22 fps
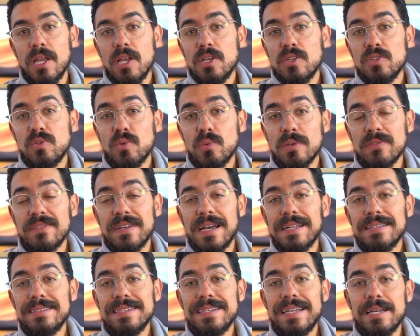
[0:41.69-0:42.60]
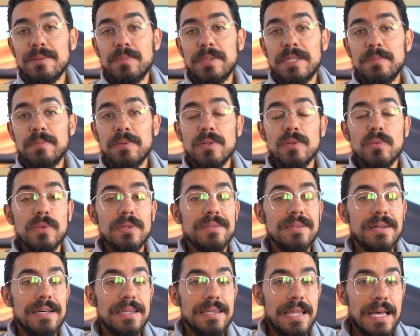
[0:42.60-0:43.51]
So we've got to get people with
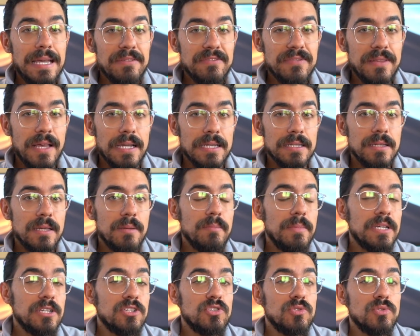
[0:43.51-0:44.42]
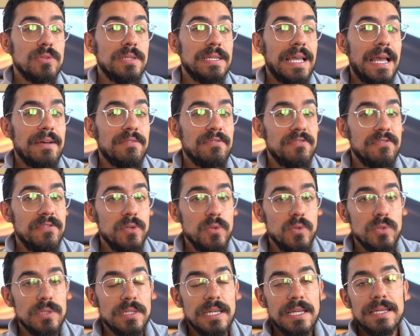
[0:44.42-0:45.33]
a lifeline, make sure they have
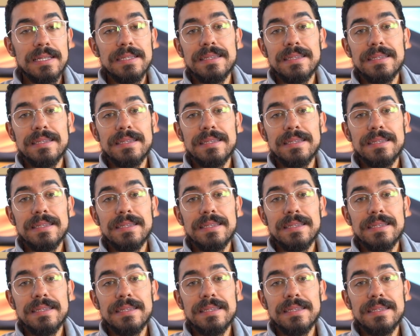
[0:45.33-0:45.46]
food,